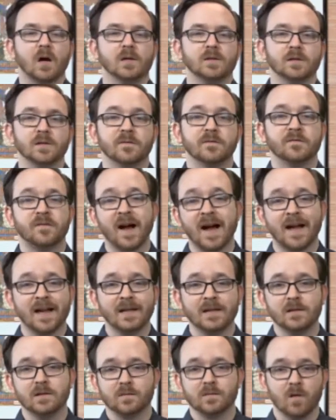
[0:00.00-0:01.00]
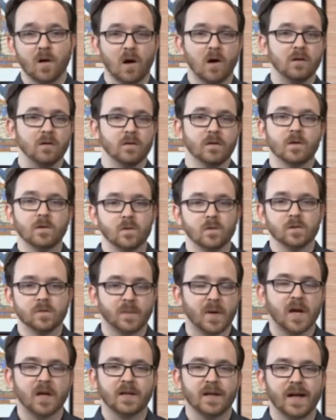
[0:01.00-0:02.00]
To find all of those
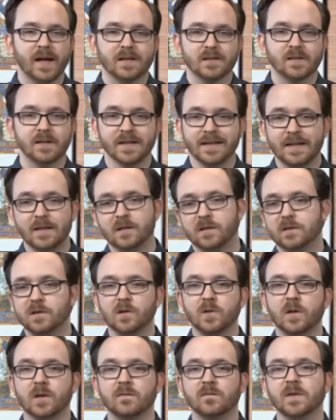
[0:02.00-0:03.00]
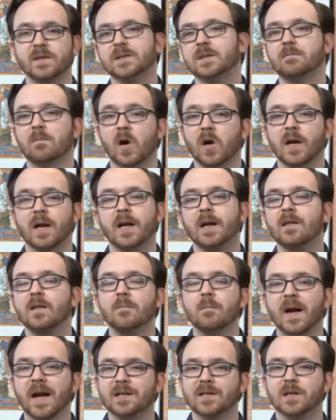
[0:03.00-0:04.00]
podcast links, you can visit
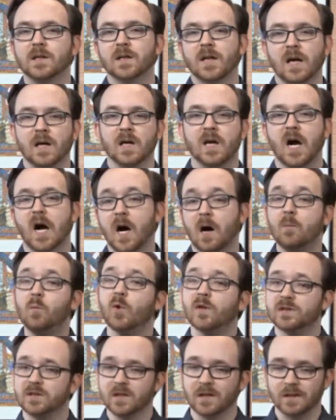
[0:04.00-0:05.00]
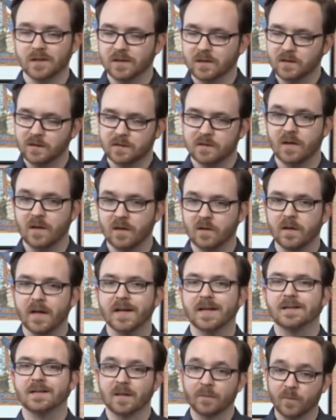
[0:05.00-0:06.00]
marketingthemagic.com, which is still
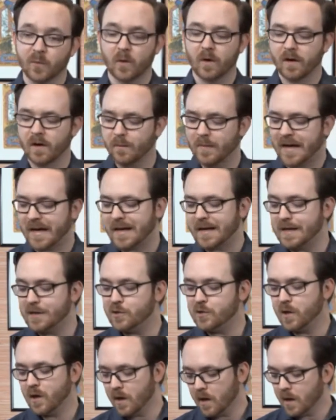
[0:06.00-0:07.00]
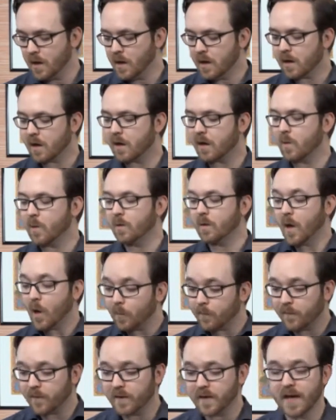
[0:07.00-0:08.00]
a temporary page. We will
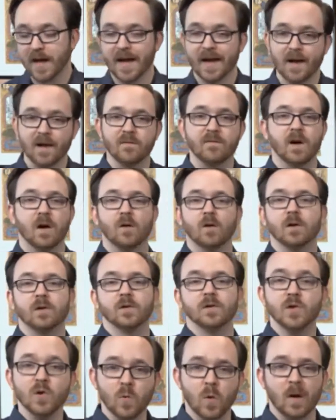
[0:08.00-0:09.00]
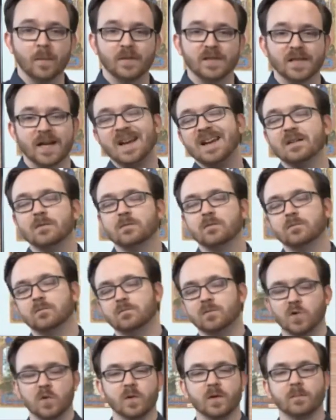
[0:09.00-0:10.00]
hopefully have our new website,
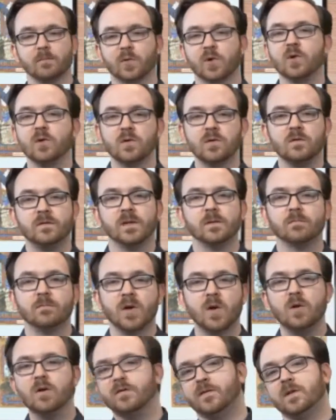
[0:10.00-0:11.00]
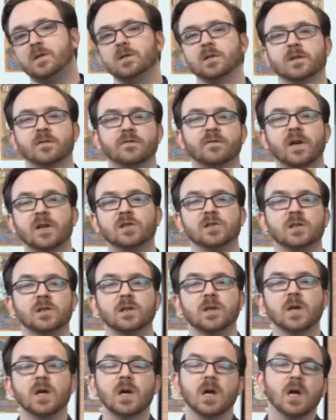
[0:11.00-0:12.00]
new and improved and beautiful and functional,